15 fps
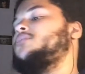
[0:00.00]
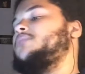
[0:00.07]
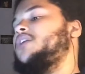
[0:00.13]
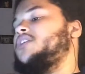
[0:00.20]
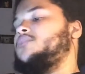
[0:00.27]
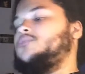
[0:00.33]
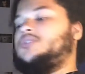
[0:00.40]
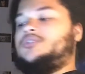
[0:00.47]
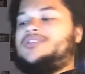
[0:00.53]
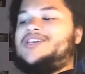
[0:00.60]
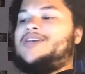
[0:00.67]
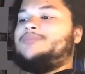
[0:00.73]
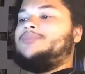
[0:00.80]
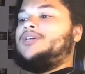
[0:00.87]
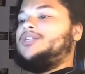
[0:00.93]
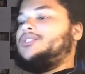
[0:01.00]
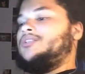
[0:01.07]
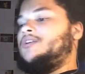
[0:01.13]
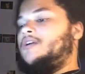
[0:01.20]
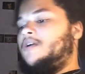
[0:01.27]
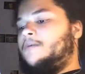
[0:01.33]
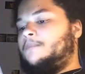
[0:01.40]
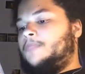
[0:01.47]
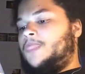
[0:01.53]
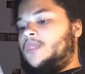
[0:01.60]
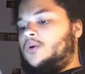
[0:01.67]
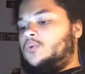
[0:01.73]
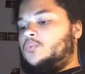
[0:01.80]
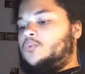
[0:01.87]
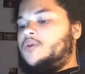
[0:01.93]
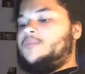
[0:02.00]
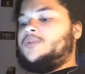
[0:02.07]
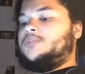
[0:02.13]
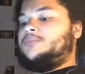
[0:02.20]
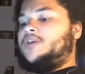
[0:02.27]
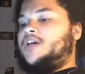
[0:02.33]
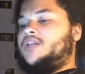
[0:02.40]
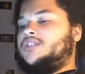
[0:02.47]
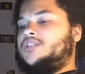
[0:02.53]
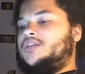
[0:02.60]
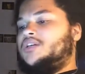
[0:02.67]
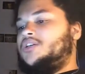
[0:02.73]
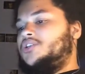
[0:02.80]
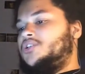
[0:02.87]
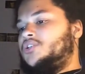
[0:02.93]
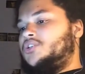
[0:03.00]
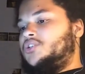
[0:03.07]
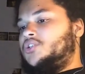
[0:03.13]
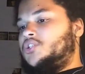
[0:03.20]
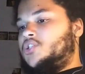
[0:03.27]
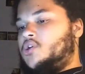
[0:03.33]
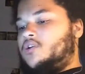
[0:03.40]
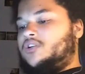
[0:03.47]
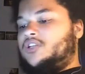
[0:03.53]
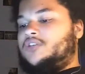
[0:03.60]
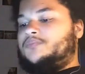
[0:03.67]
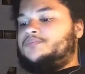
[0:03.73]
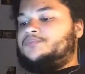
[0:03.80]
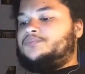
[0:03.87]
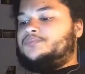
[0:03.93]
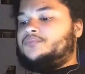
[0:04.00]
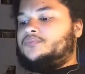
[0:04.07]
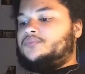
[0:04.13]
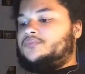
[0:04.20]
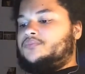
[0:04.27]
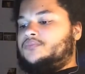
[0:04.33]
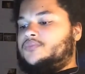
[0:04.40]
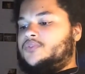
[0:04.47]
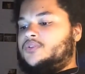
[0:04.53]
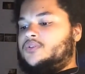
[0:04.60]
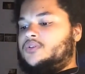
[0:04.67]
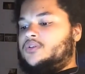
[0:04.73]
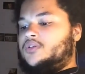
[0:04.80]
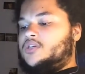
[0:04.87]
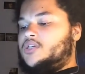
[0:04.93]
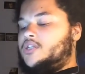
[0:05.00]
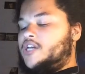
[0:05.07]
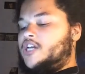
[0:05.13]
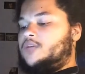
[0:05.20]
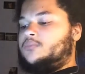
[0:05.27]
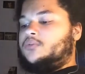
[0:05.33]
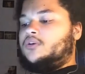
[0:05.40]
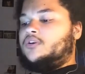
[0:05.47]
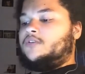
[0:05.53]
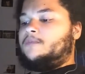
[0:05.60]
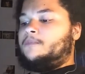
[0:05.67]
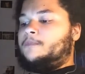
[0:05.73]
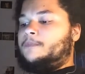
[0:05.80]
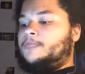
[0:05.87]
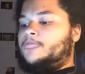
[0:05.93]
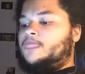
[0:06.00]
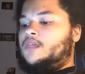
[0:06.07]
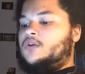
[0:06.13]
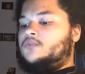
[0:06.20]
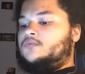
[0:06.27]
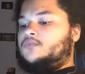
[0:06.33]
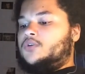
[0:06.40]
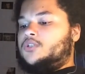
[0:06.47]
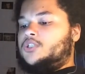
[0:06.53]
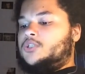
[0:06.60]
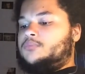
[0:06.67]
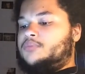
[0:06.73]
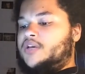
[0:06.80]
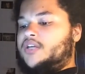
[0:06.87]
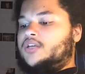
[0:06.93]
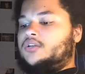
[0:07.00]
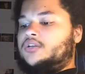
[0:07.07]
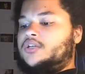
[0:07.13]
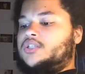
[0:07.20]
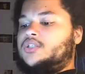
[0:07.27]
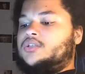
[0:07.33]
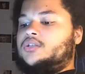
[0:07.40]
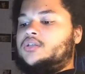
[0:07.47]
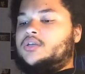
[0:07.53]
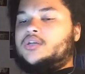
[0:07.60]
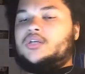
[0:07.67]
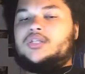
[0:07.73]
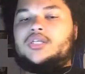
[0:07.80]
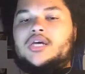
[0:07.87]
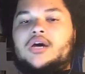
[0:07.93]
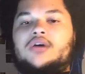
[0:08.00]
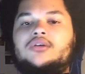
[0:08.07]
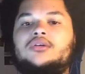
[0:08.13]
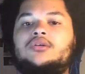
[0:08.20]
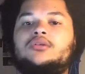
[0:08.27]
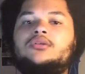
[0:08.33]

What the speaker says: match, it was a tag match. Women's match, Charlotte and Dana Brooke versus Becky Lynch and Natalya.